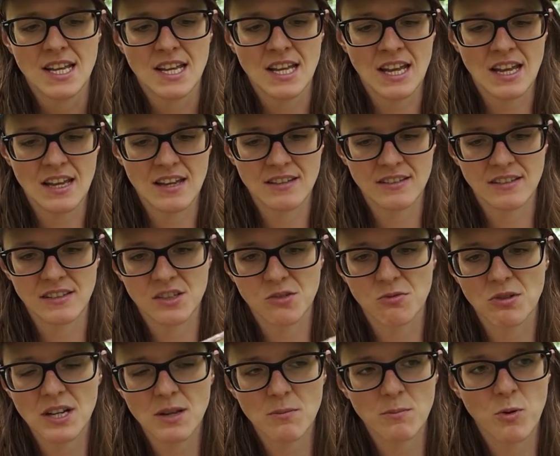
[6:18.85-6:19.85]
and it's
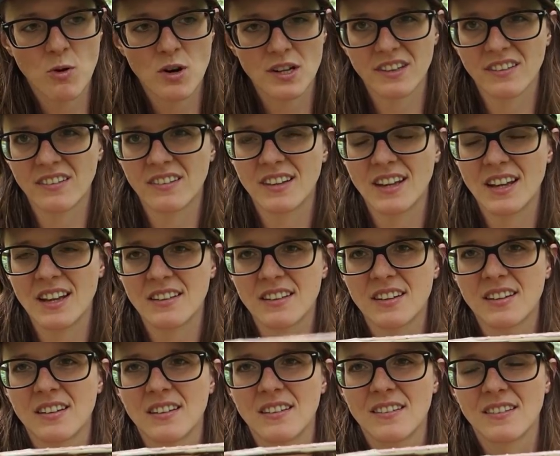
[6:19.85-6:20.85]
really important that
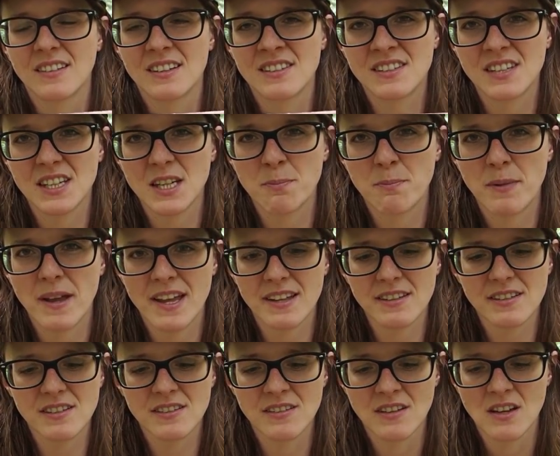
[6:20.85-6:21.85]
the stick
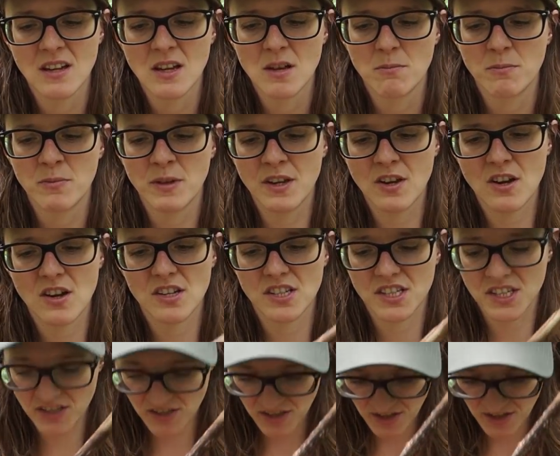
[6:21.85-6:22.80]
bends, because